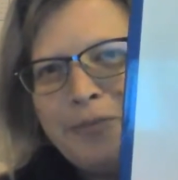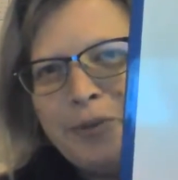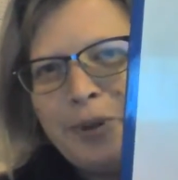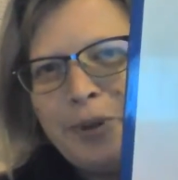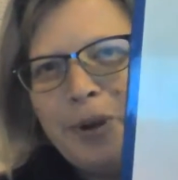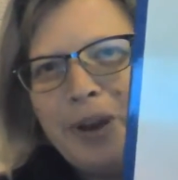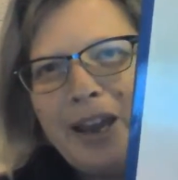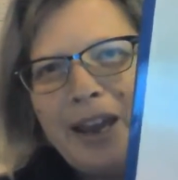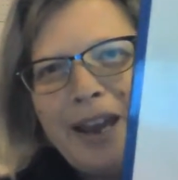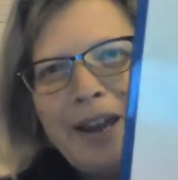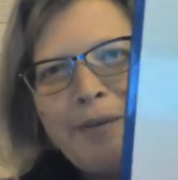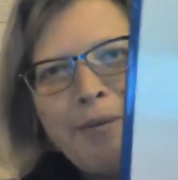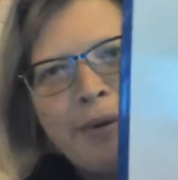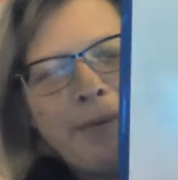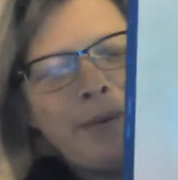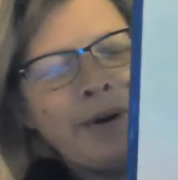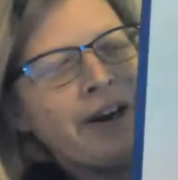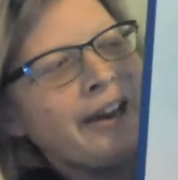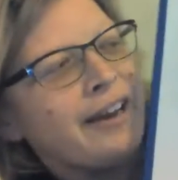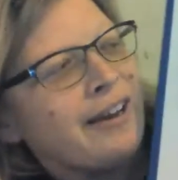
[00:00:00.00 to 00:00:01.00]
Okay,
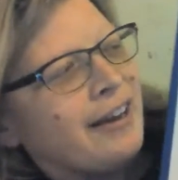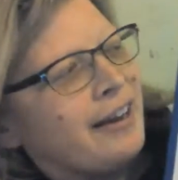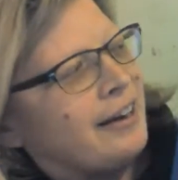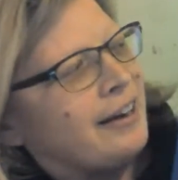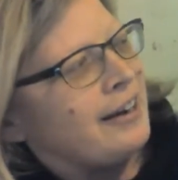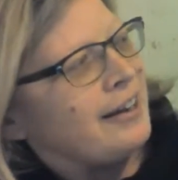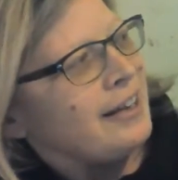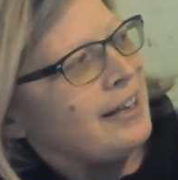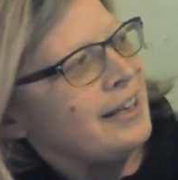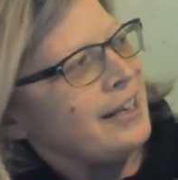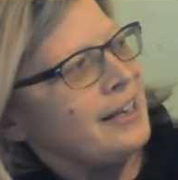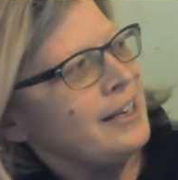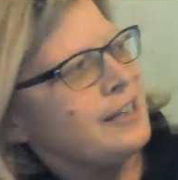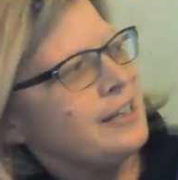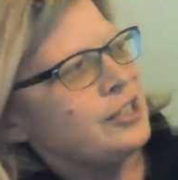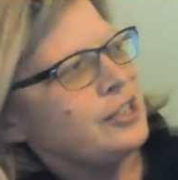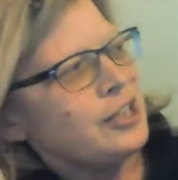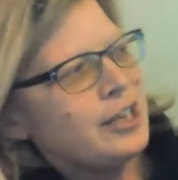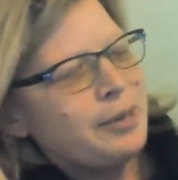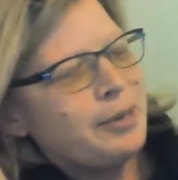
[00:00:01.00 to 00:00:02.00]
we're working on an
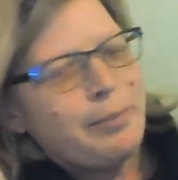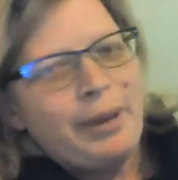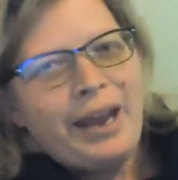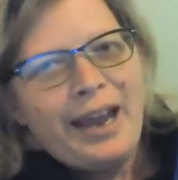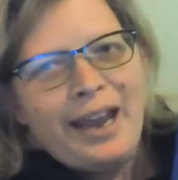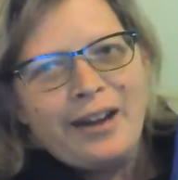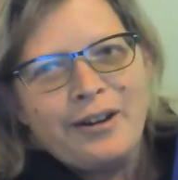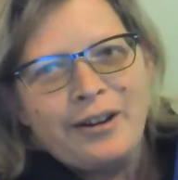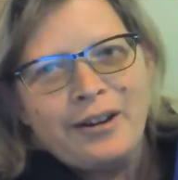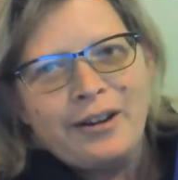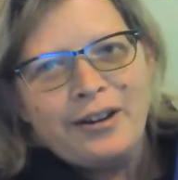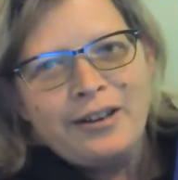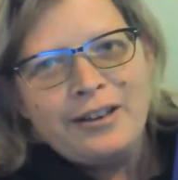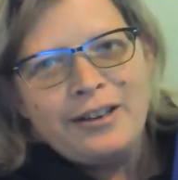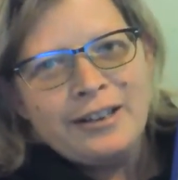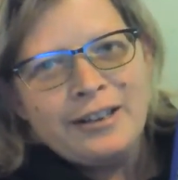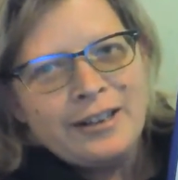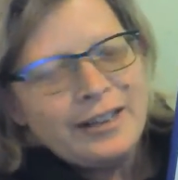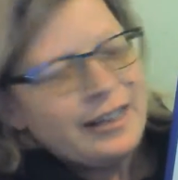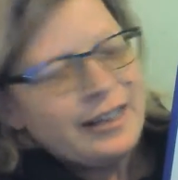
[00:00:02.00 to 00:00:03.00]
EG
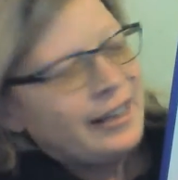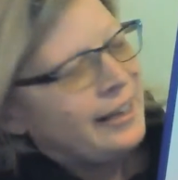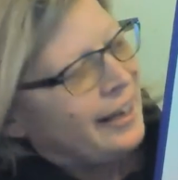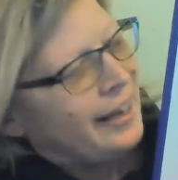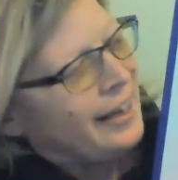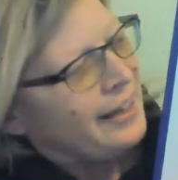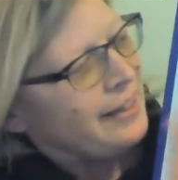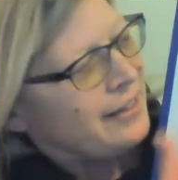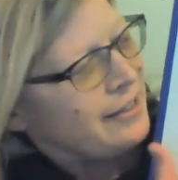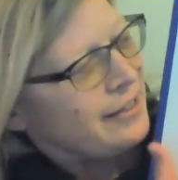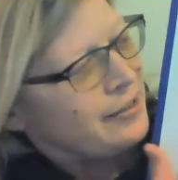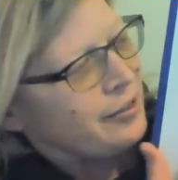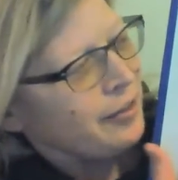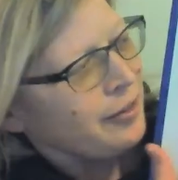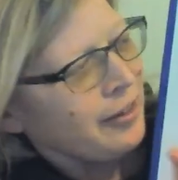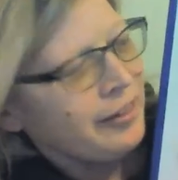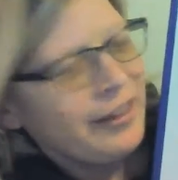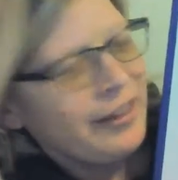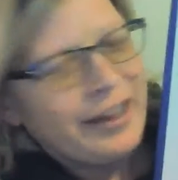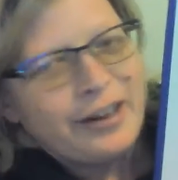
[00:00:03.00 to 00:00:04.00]
pattern, and these are
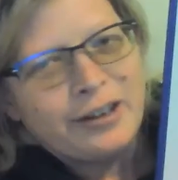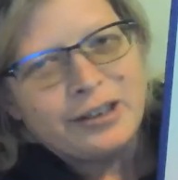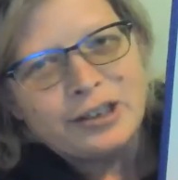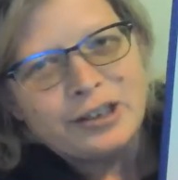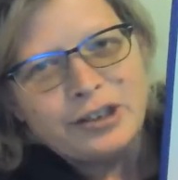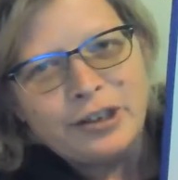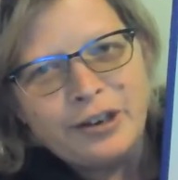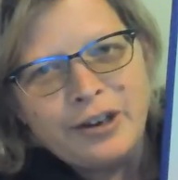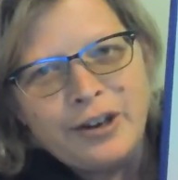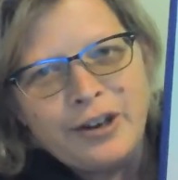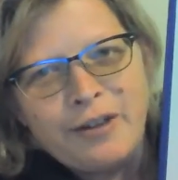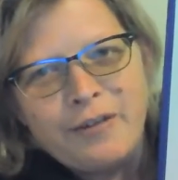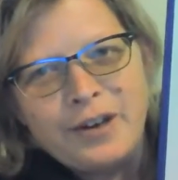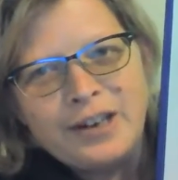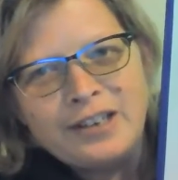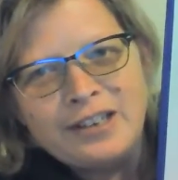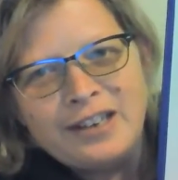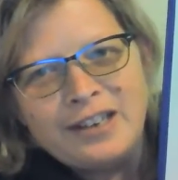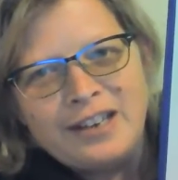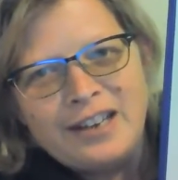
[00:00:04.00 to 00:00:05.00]
the letters you're
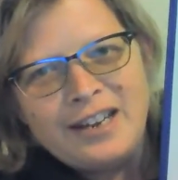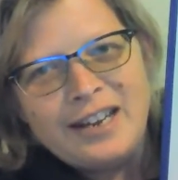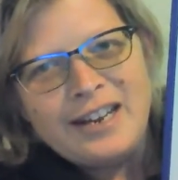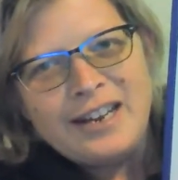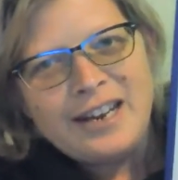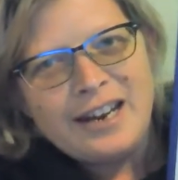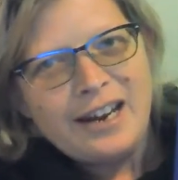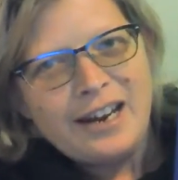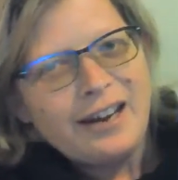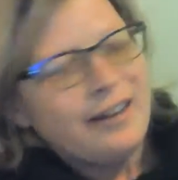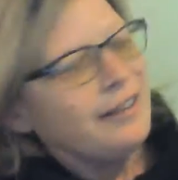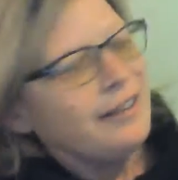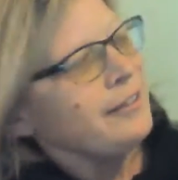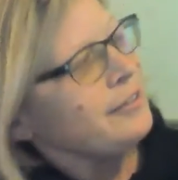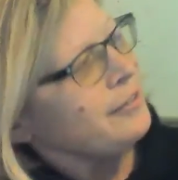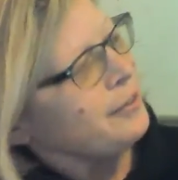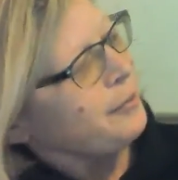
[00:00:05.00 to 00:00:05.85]
going to need.